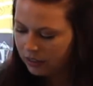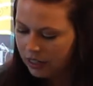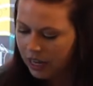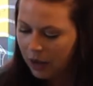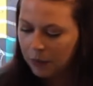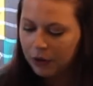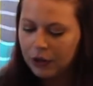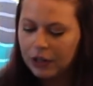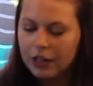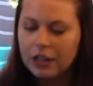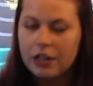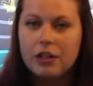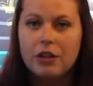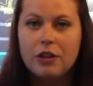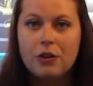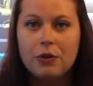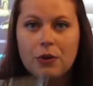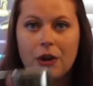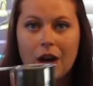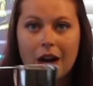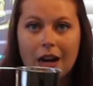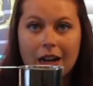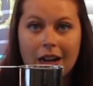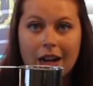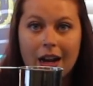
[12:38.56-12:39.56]
I'm going to do
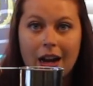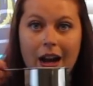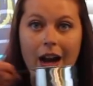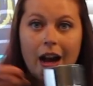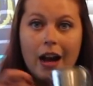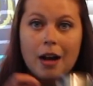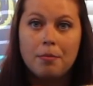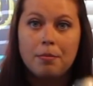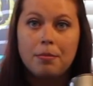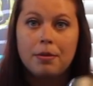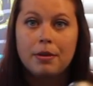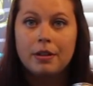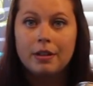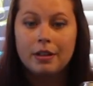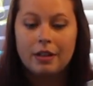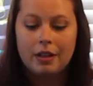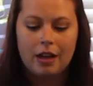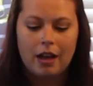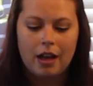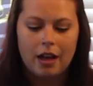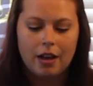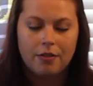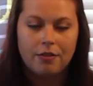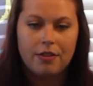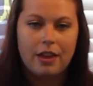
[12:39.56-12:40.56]
a cup
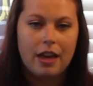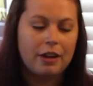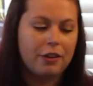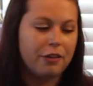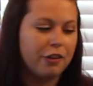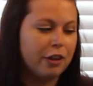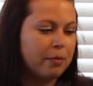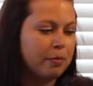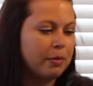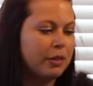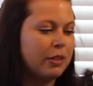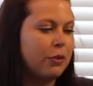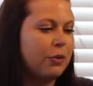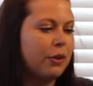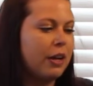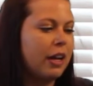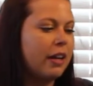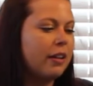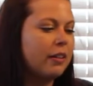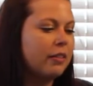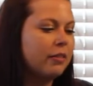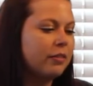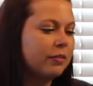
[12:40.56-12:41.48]
of that cream soda.